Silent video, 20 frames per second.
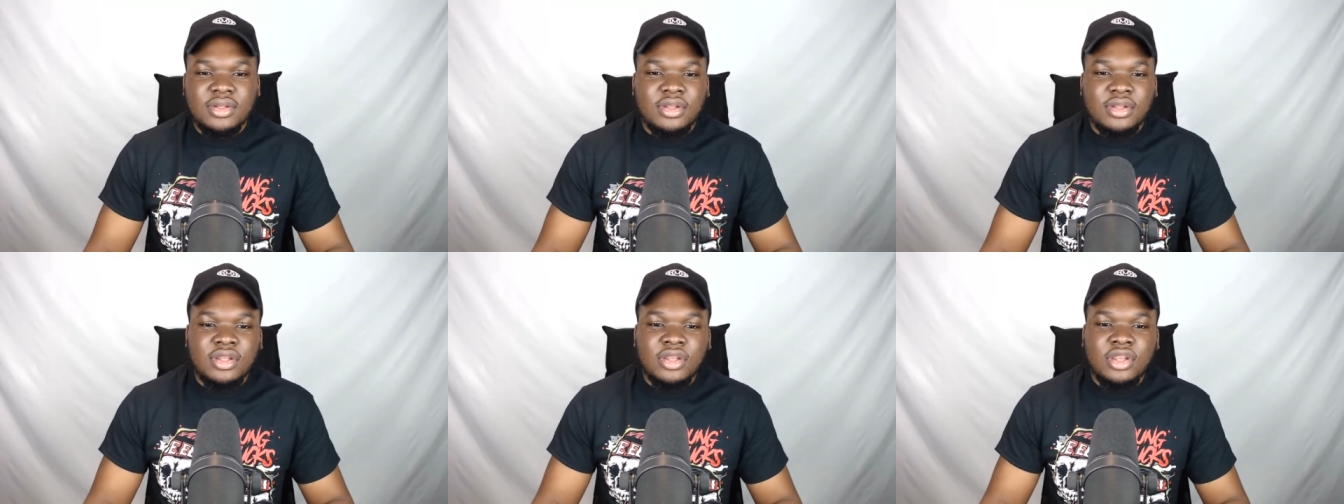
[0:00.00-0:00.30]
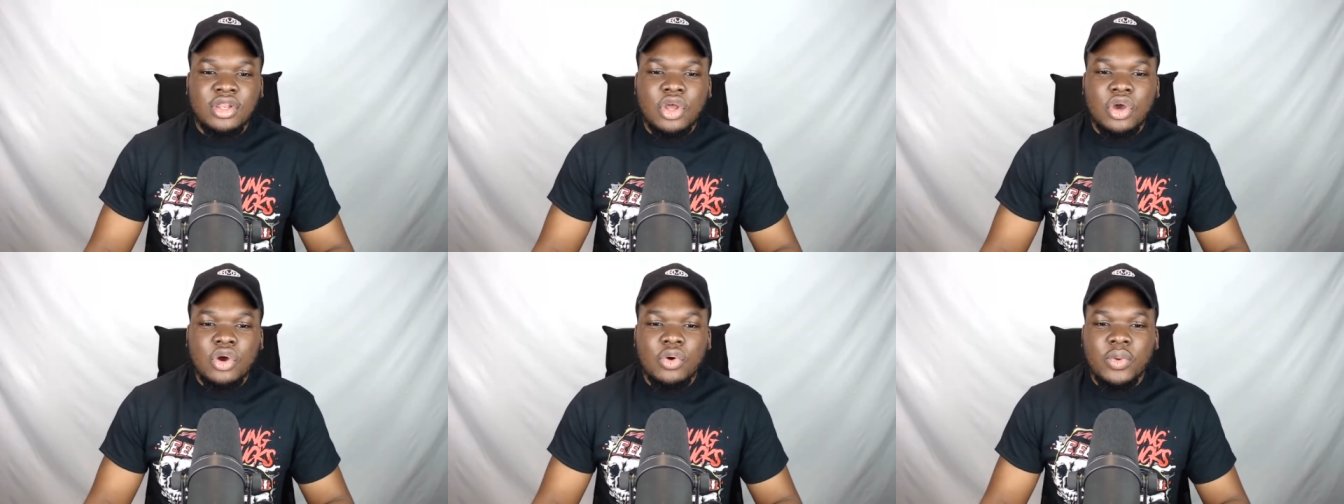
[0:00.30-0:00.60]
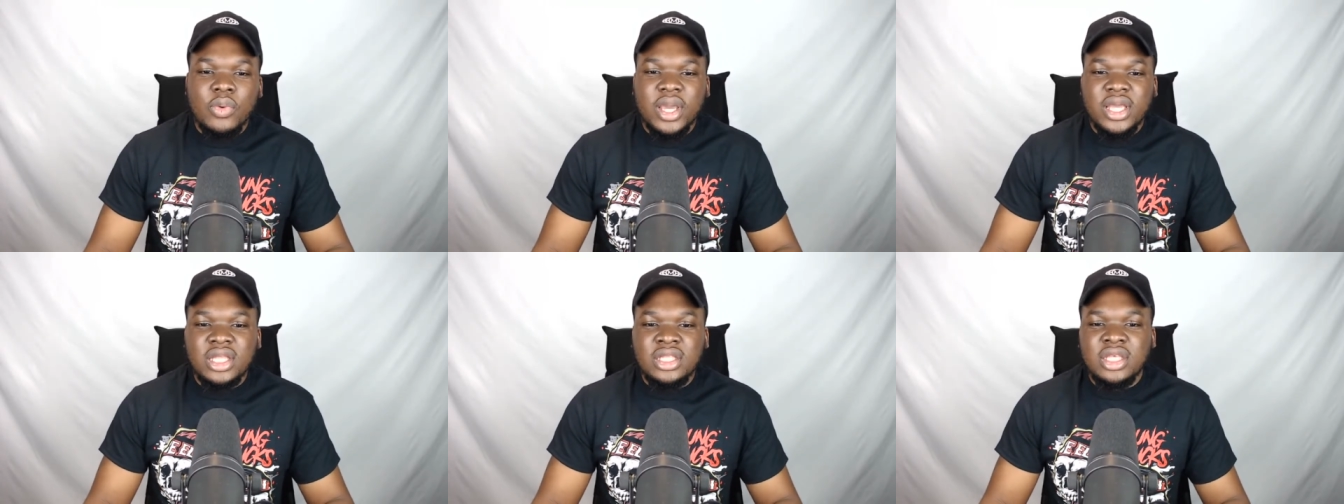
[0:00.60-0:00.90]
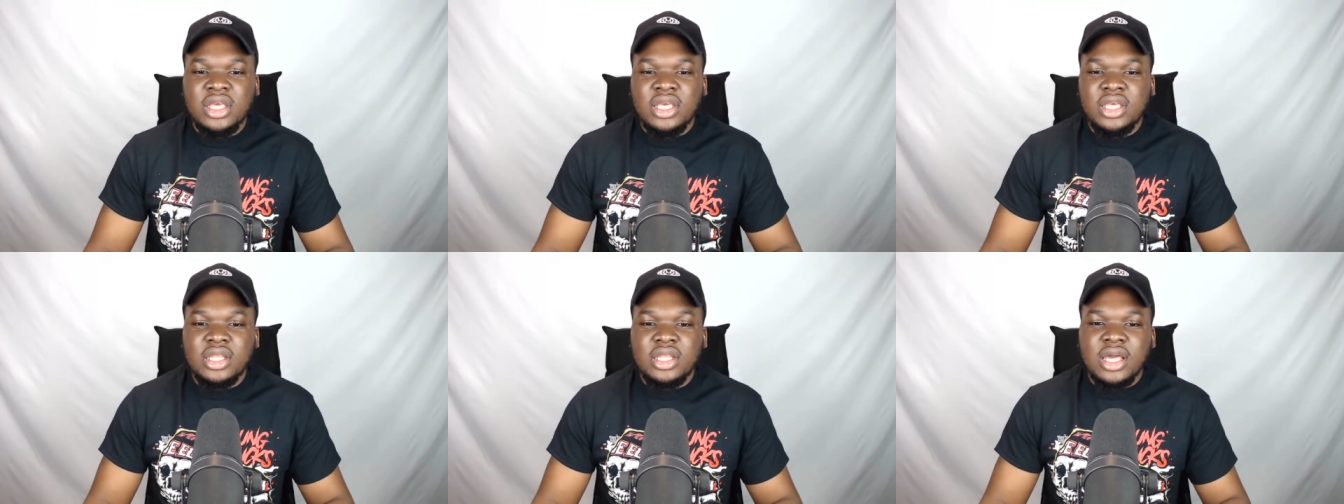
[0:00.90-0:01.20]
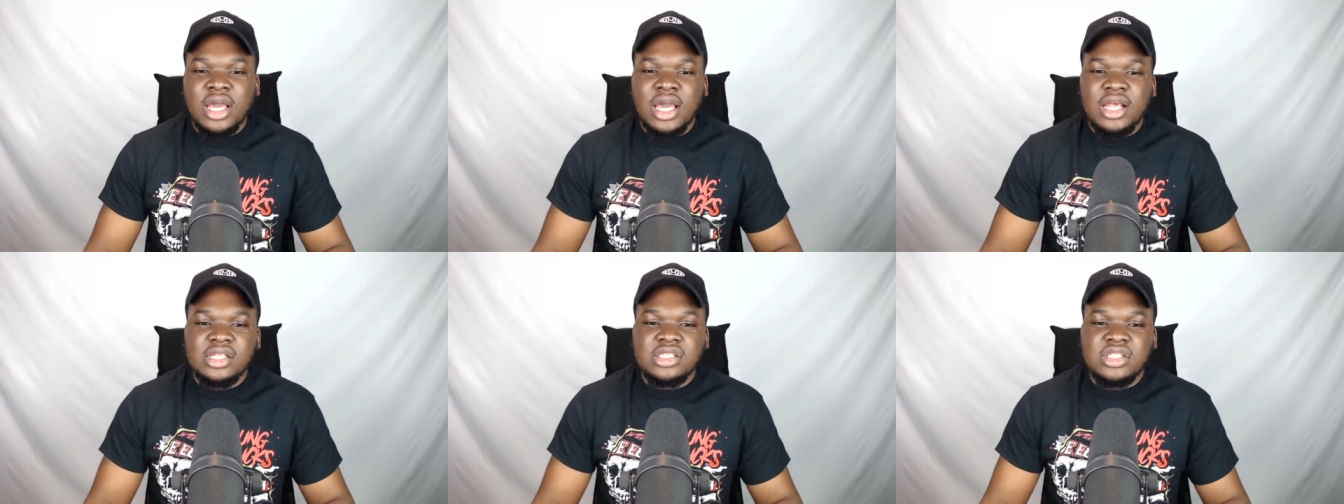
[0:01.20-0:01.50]
nowhere near the
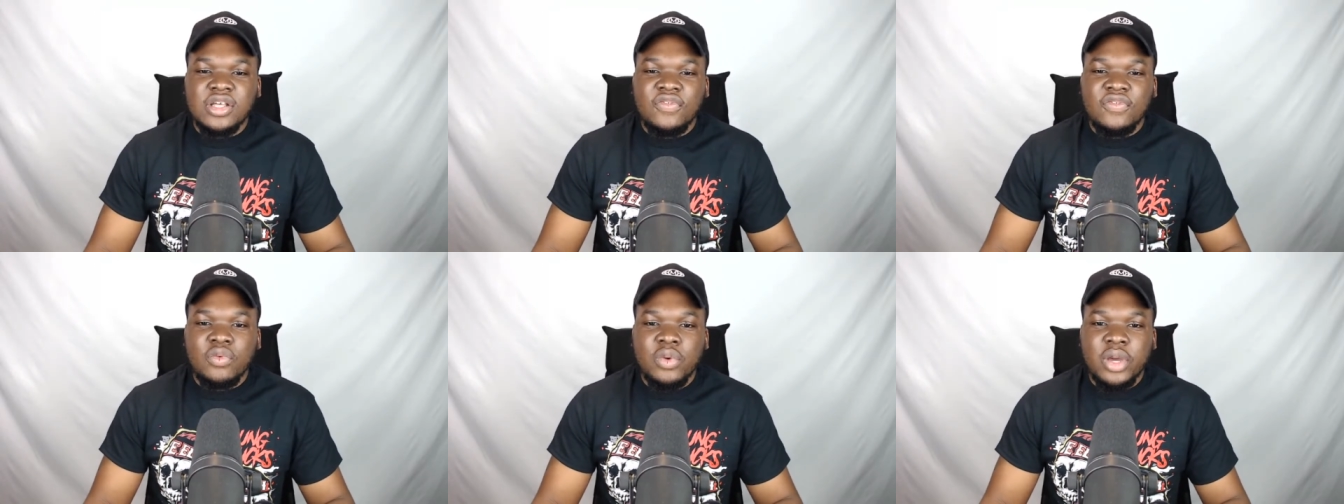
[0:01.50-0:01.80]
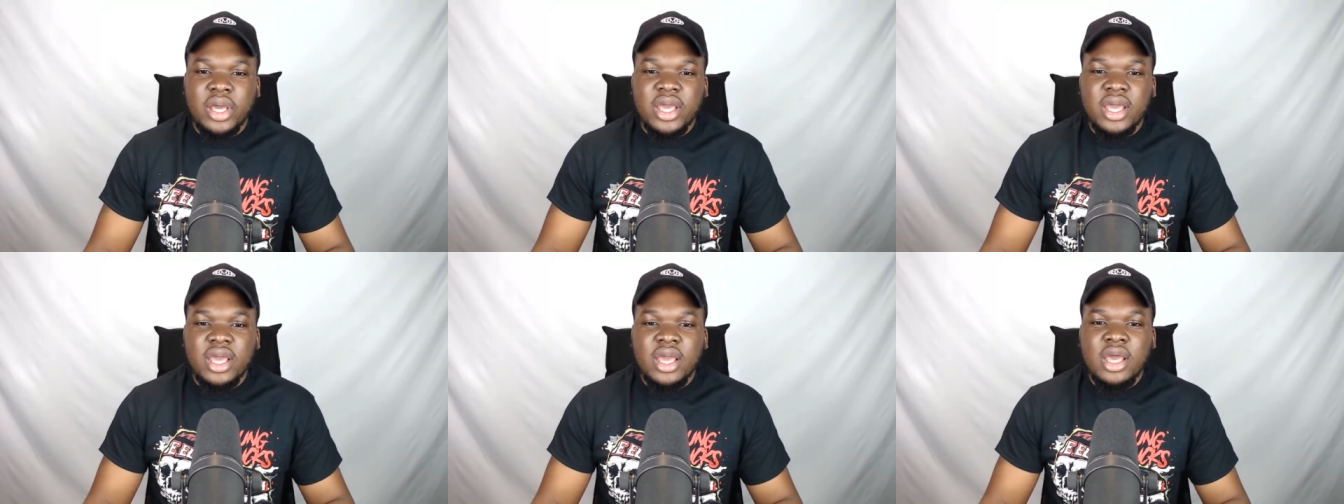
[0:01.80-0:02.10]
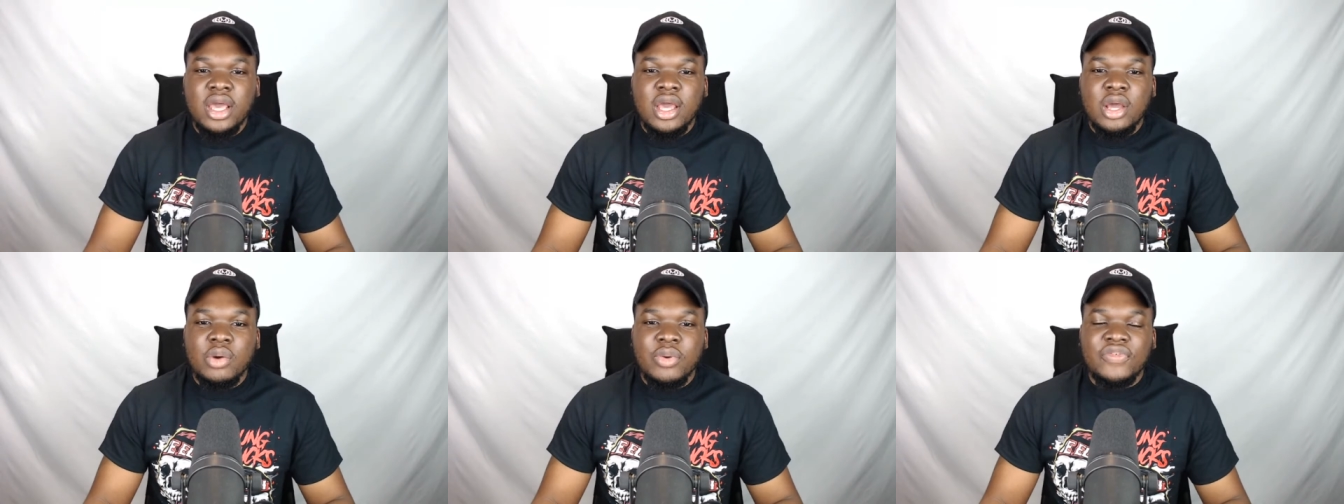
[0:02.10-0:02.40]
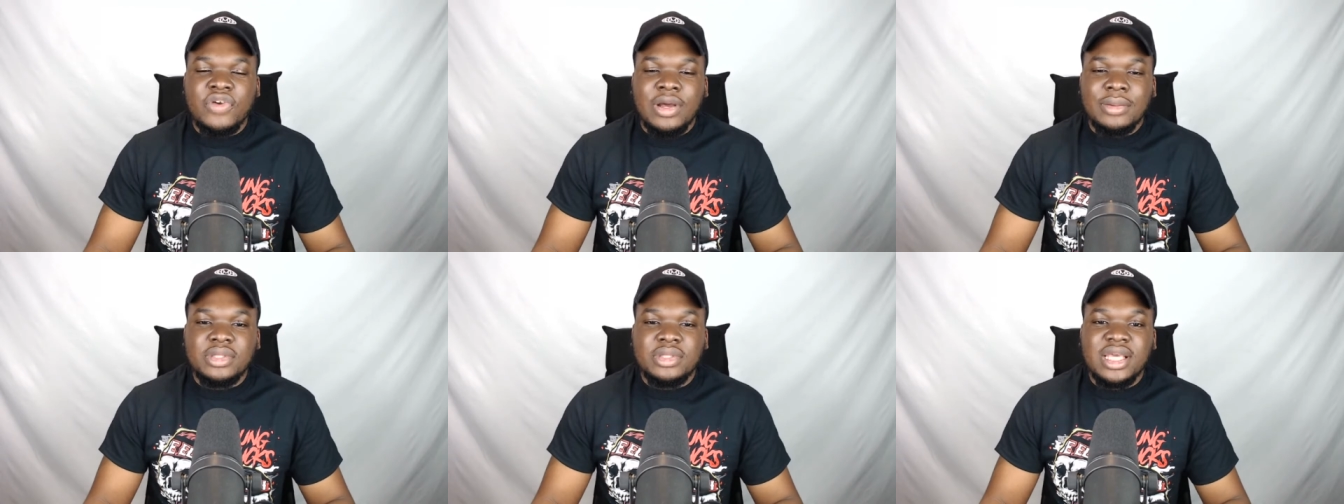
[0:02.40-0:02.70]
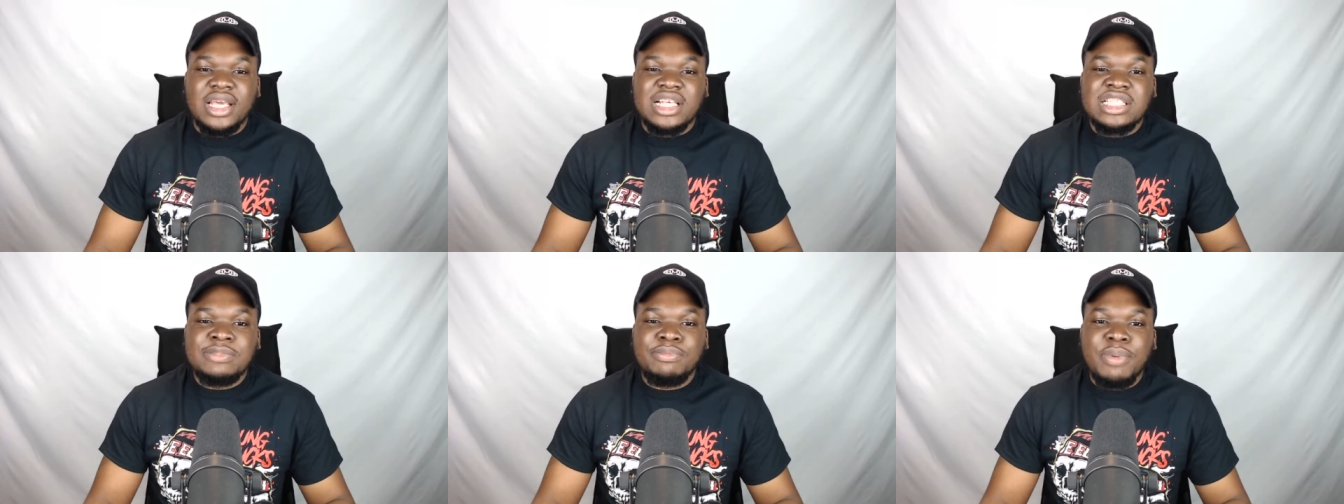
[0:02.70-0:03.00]
kind of stuff where we've come
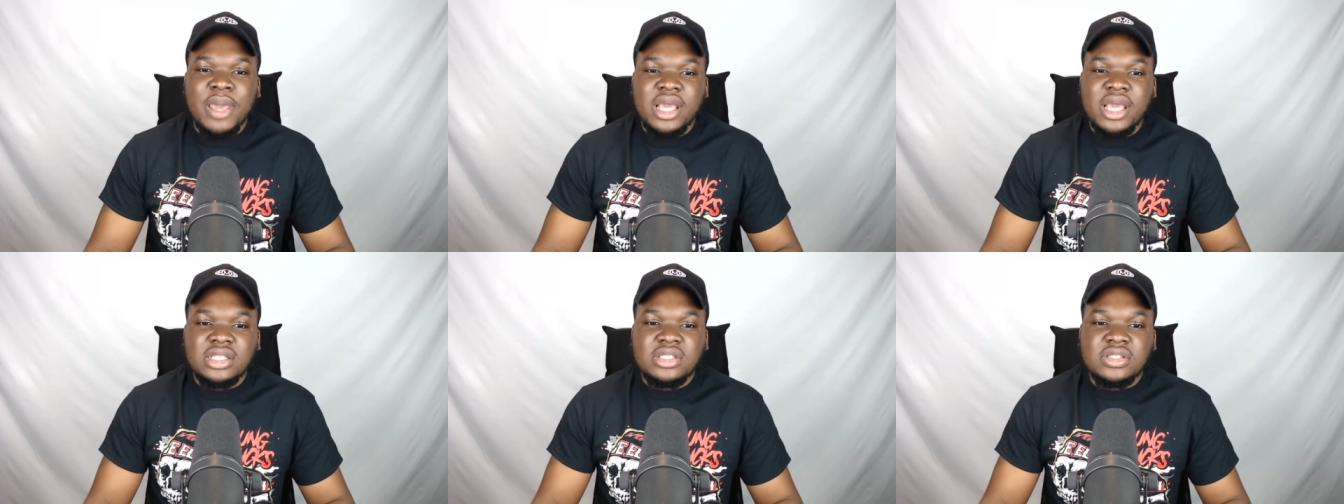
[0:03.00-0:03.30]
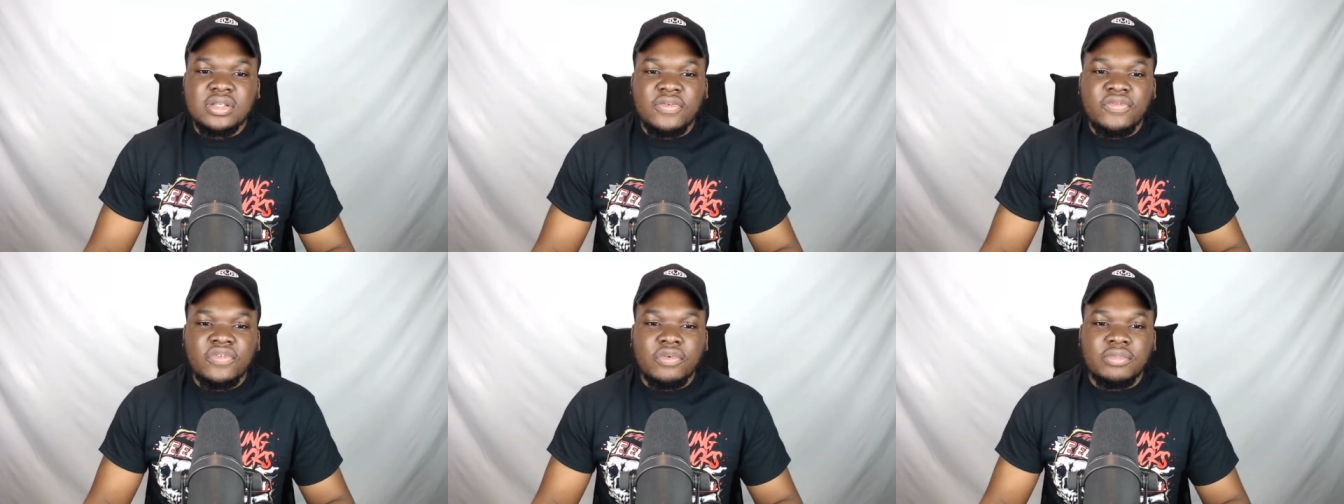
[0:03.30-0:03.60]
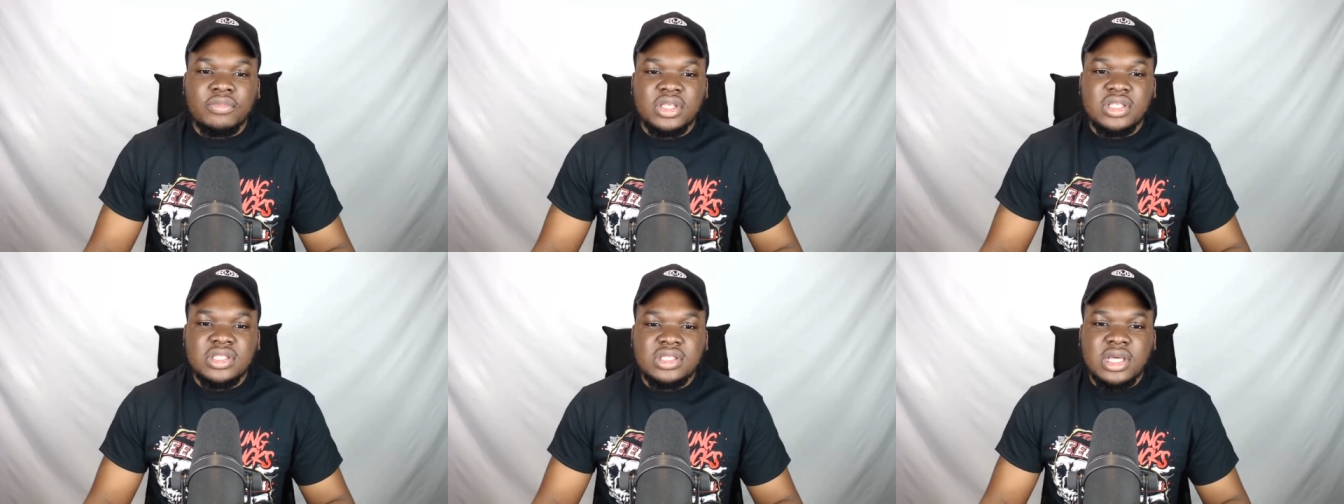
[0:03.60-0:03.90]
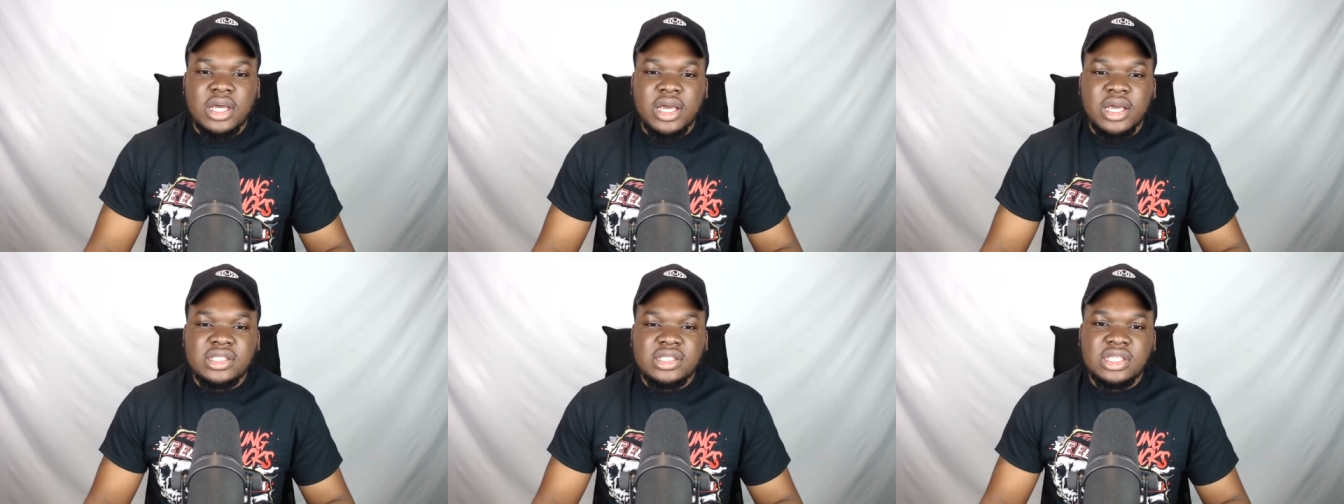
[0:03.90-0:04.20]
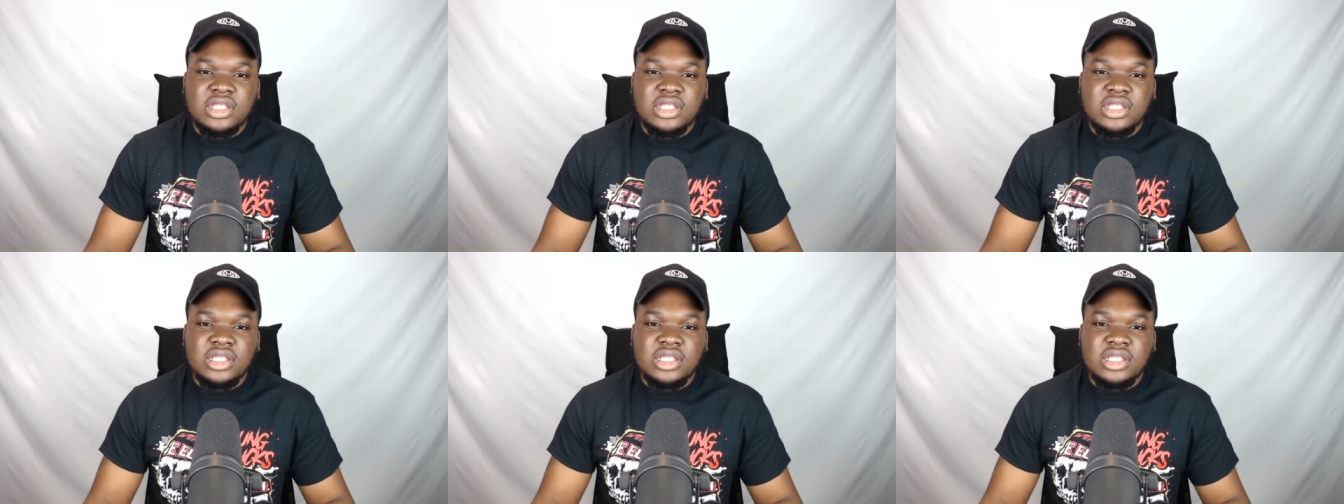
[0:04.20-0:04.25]
to expect from these guys.